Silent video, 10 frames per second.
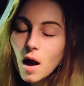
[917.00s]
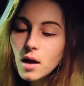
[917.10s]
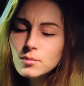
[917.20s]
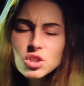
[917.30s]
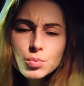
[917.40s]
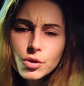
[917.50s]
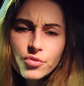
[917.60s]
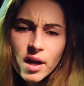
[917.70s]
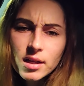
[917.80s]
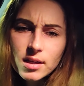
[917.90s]
um, just
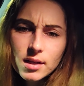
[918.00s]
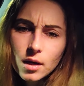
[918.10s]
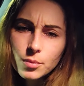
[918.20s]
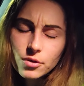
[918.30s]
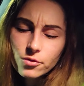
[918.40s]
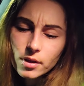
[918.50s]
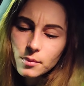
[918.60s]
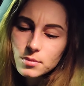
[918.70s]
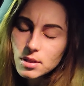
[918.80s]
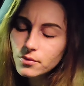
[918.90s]
providing and helping for
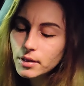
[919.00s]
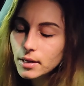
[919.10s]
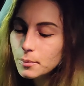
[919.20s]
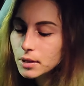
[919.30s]
them, stuff like that.